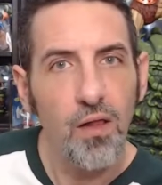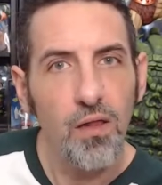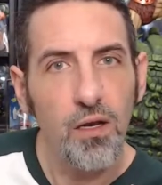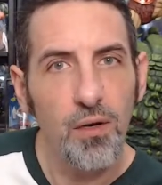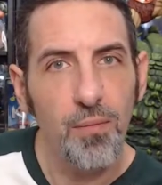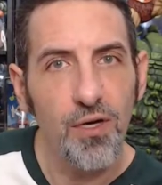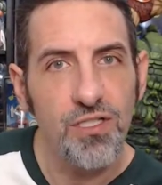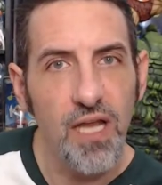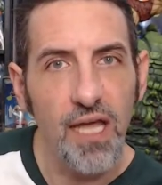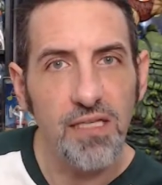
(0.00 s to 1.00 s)
little bit of
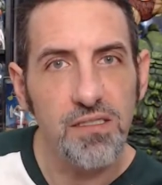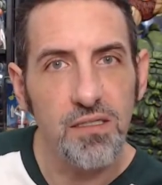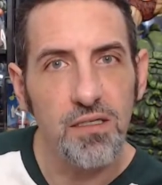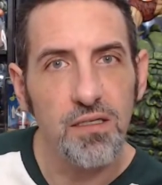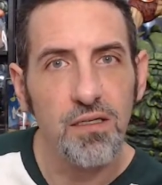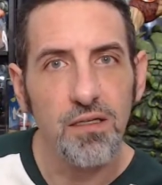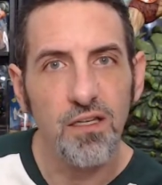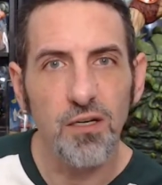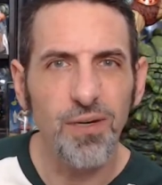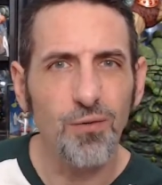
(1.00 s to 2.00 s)
merchandise. A
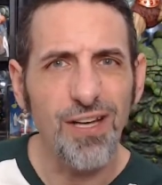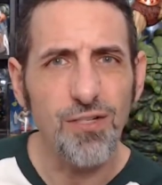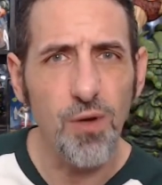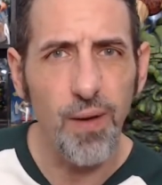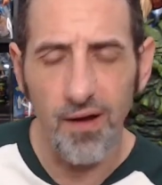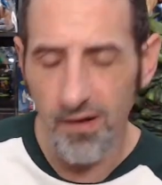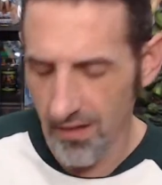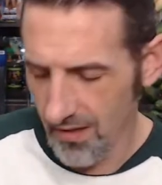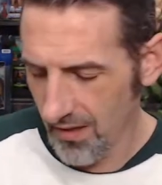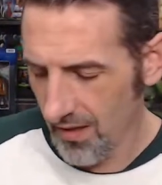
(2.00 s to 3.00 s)
little bit of retro here.
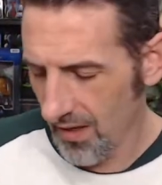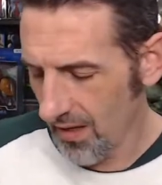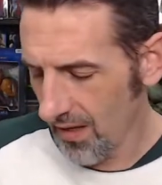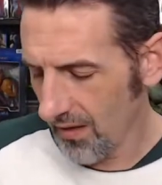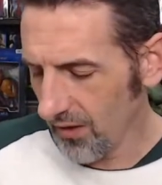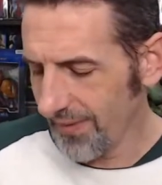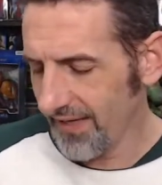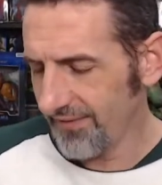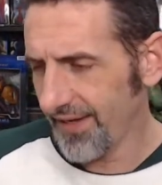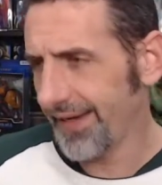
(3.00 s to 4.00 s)
A little bit
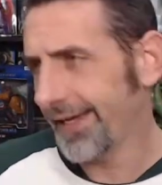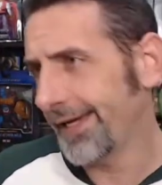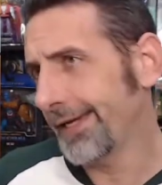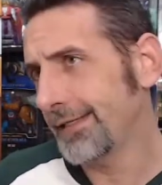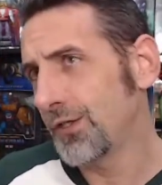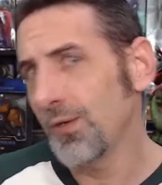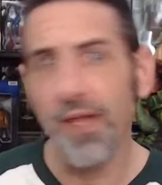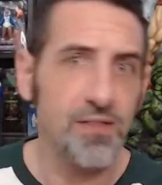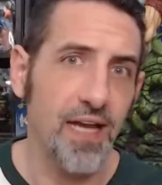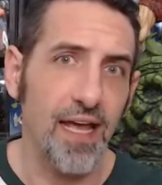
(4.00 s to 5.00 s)
of
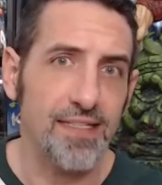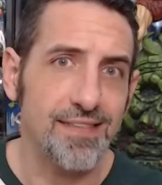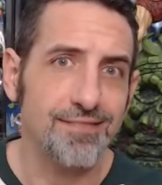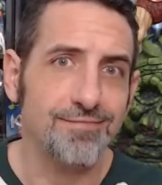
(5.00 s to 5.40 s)
2000X.